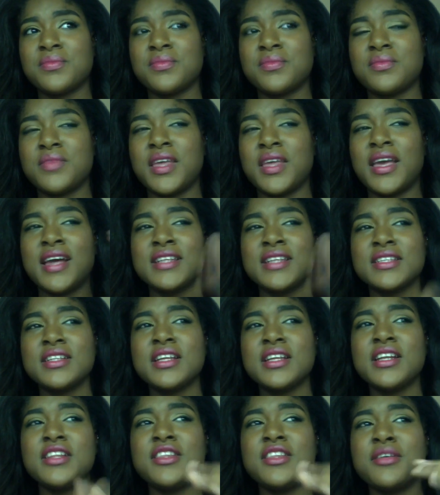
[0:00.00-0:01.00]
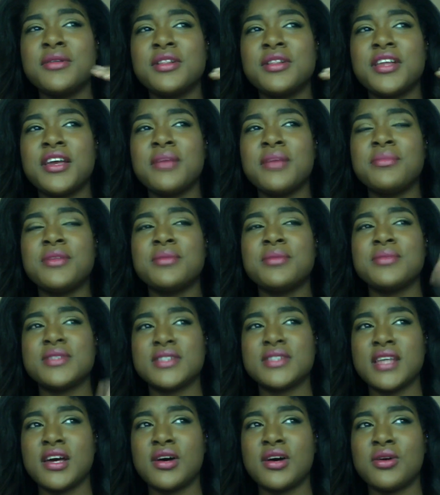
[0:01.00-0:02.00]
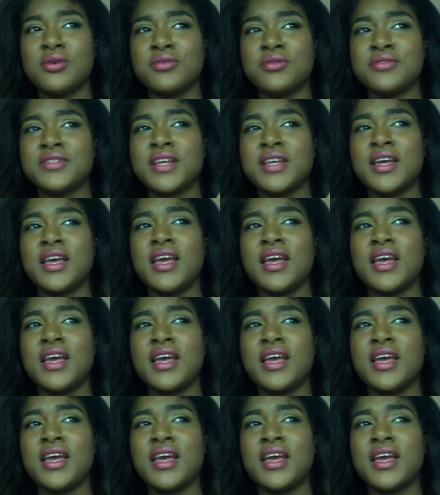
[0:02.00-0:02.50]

they escalated the claim themselves,